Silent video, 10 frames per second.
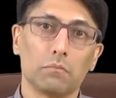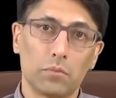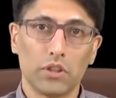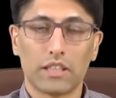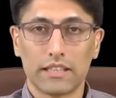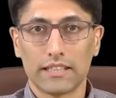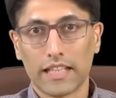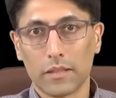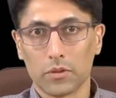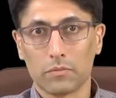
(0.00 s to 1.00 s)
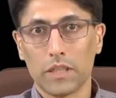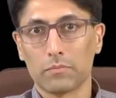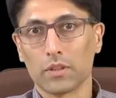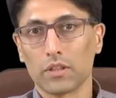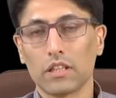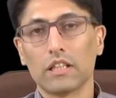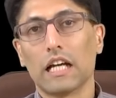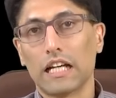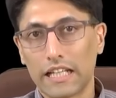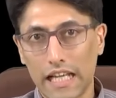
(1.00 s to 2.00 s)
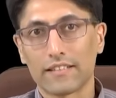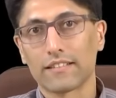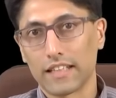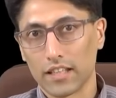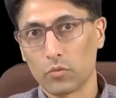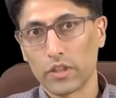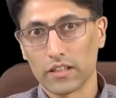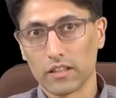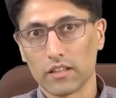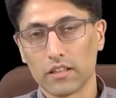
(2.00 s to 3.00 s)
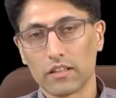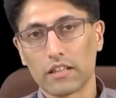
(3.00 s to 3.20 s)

put disabled people against their will,